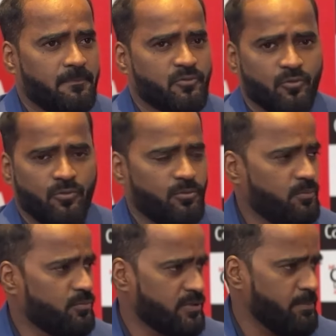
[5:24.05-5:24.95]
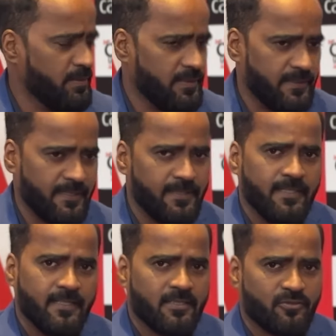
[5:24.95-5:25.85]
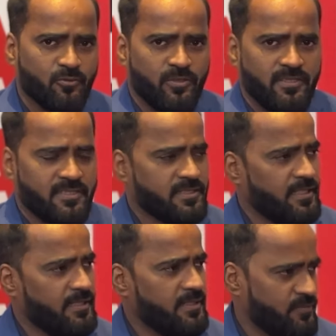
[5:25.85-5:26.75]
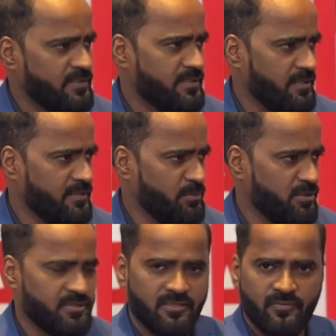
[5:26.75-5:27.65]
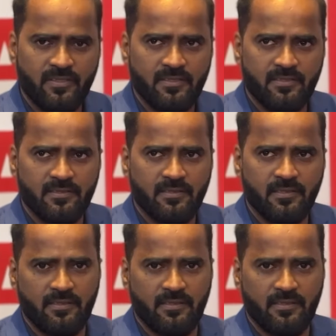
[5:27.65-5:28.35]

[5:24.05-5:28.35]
so simple that students study the first three semesters with us.